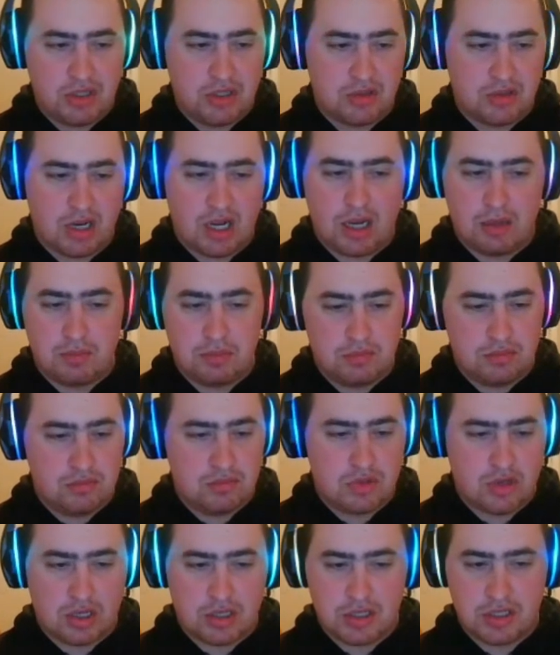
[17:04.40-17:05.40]
drop,
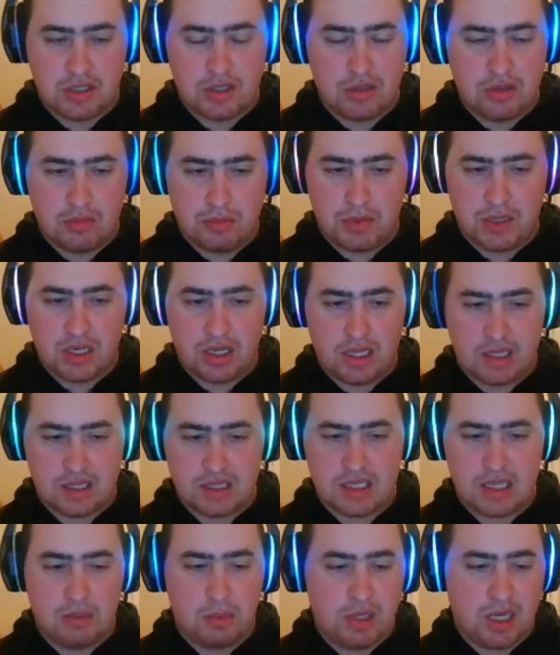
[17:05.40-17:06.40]
draw 2, but at the
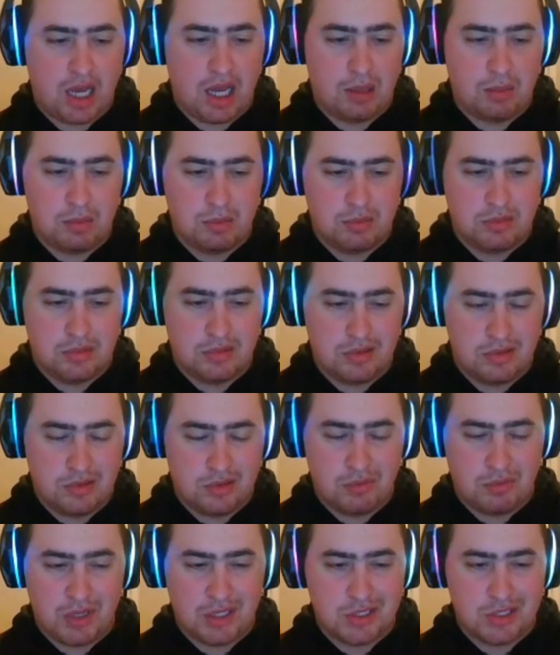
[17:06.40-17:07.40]
same time,
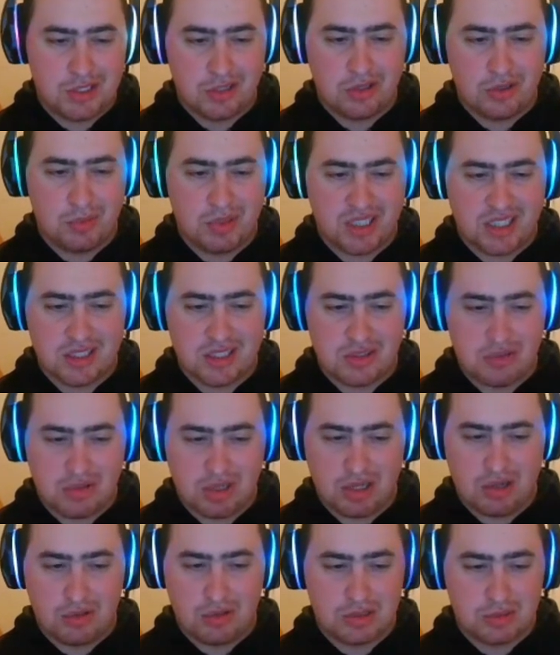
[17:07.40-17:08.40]
run 2 because you
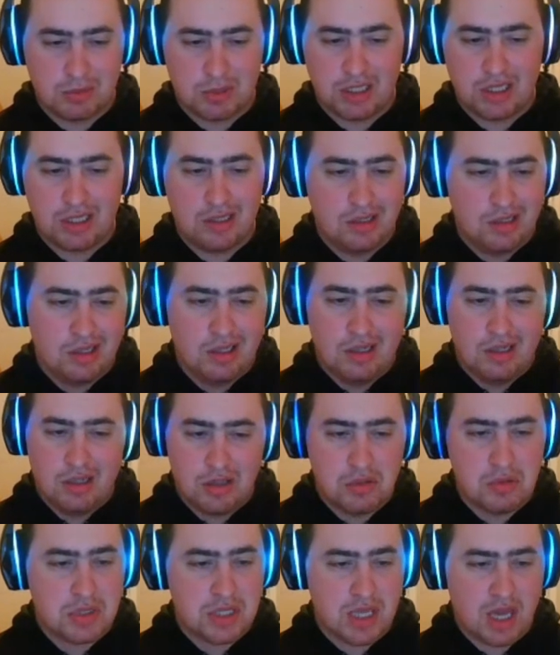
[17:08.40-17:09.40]
can ultimately
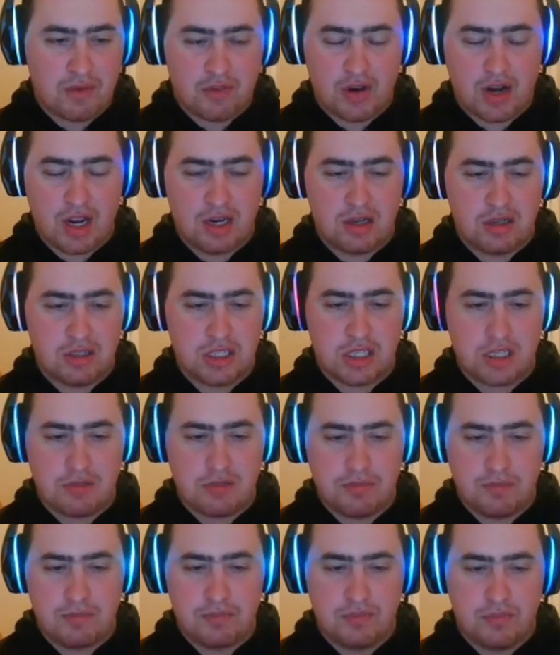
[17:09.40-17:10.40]
use that for energy.
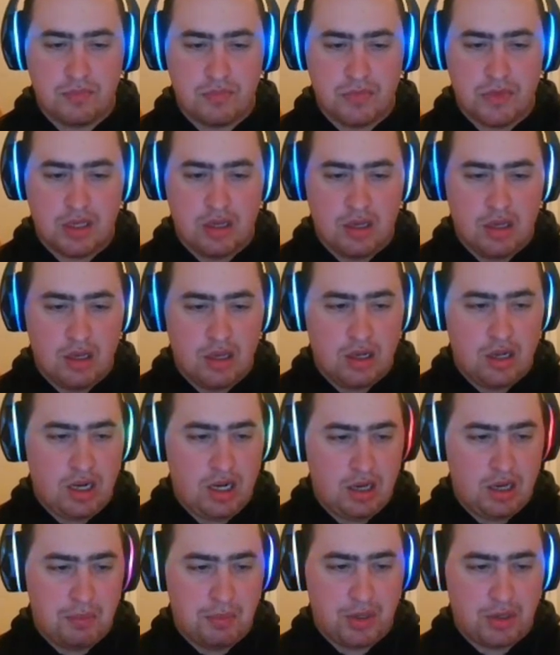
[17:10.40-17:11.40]

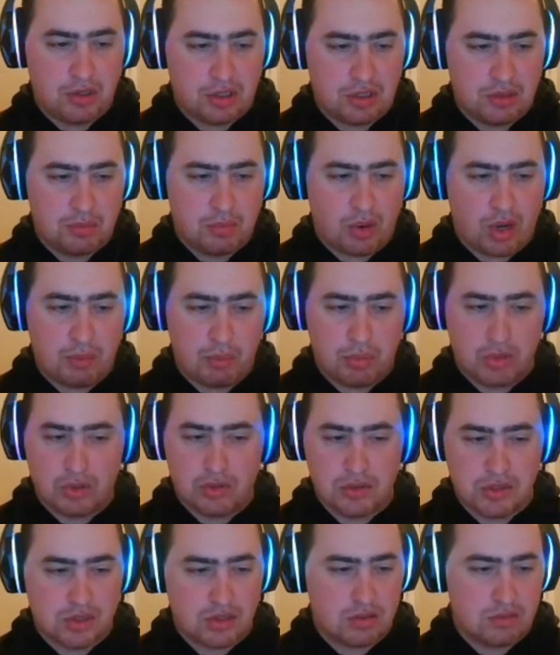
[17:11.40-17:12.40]
American Brave
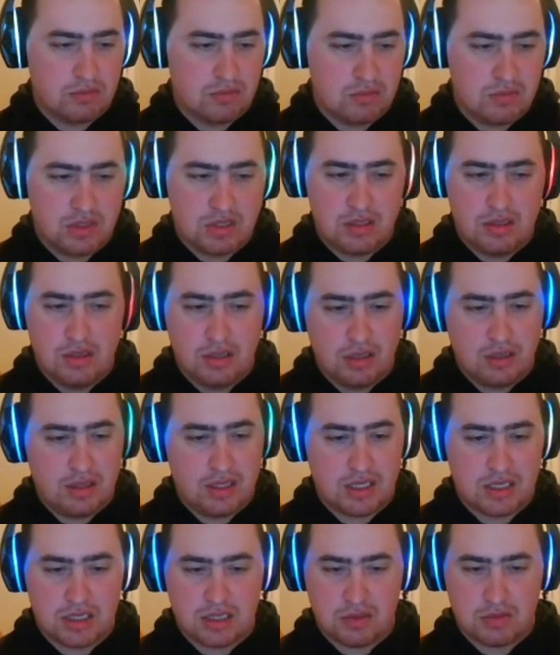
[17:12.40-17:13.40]
Bruiser,
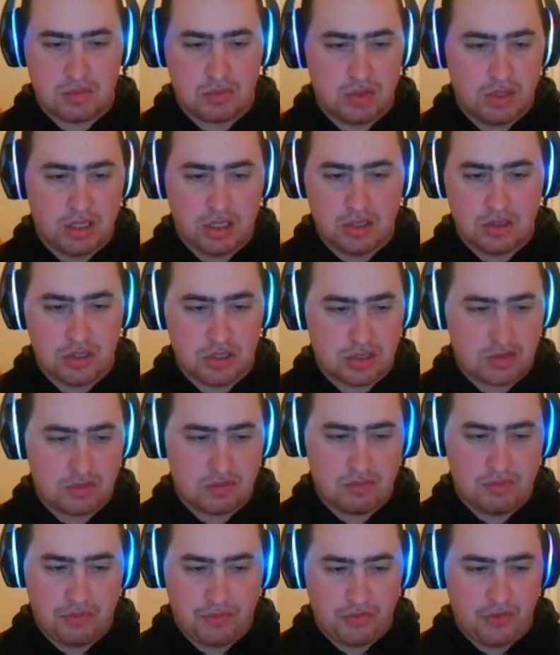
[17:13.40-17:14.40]
this is really
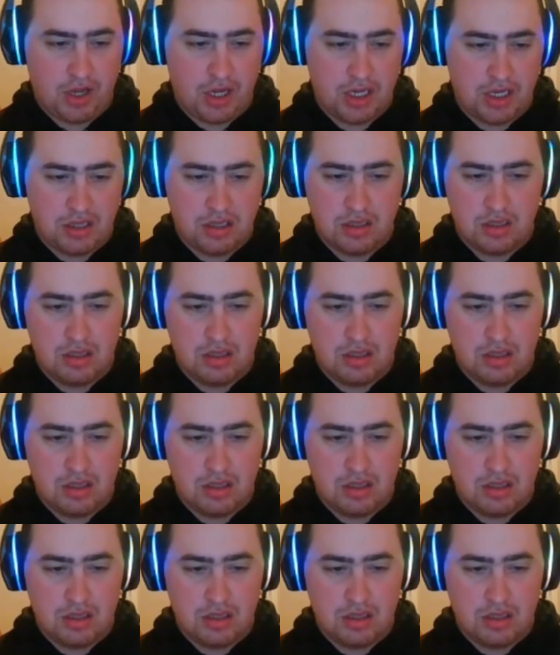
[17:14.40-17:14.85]
just fun.